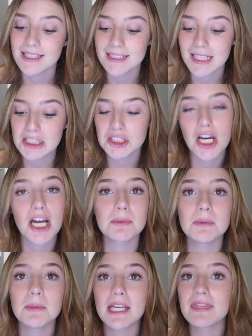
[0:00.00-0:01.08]
yeah, you're not going
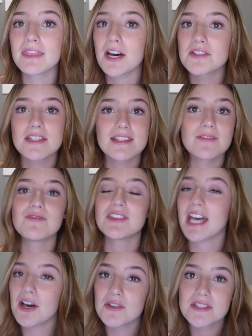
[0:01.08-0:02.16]
to be making thousands
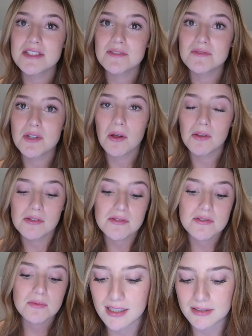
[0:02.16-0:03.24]
of
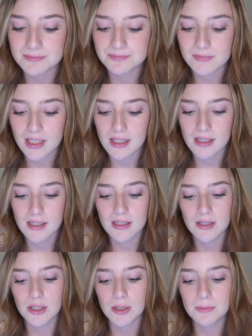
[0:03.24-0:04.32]
dollars.
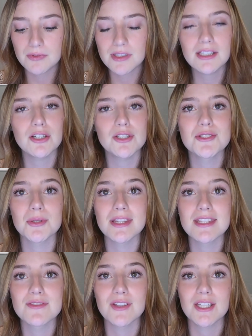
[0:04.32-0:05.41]
Hopefully y'all enjoyed
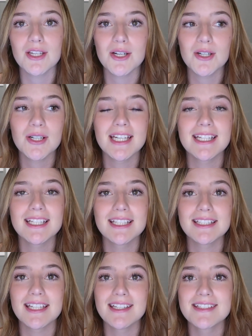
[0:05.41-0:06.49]
this video
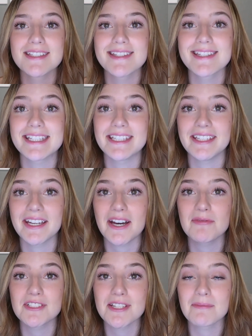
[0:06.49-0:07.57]
and getting to see how
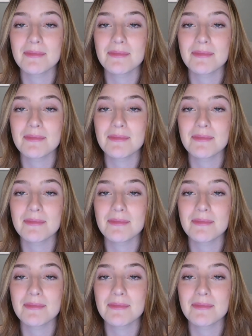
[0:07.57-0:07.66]
much I